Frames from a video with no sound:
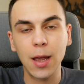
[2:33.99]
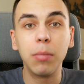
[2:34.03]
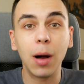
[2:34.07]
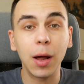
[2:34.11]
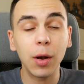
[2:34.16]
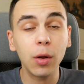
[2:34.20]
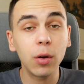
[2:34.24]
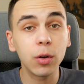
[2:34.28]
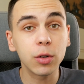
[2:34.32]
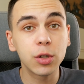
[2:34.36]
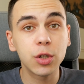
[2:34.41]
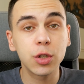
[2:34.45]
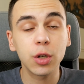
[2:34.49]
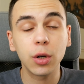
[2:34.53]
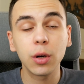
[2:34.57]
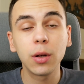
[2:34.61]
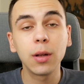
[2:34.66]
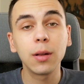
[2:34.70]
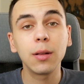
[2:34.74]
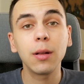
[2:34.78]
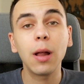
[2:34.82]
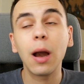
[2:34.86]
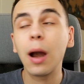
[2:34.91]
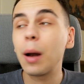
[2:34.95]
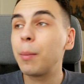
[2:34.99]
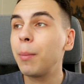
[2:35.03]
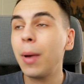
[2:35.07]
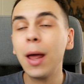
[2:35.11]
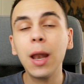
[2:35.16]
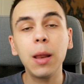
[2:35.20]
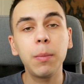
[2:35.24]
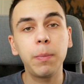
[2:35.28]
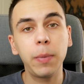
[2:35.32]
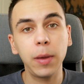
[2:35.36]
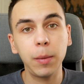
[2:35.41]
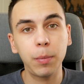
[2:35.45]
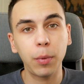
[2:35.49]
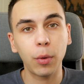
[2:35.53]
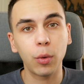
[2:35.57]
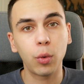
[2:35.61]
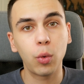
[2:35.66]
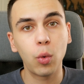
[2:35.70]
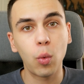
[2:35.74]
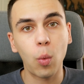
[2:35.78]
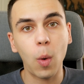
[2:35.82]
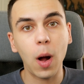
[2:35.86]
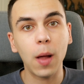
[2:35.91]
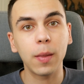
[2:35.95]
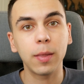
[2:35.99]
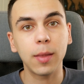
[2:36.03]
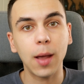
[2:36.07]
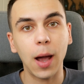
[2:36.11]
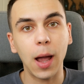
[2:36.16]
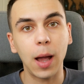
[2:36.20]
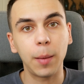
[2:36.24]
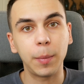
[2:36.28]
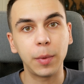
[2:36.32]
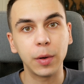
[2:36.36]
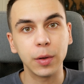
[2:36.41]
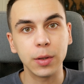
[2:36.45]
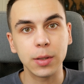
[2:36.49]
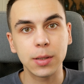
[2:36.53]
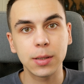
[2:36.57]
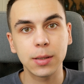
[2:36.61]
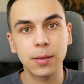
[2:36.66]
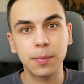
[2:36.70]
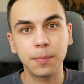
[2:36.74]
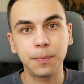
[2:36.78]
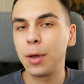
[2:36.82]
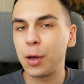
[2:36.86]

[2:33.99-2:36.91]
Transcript: But also, there are many people who want diamonds.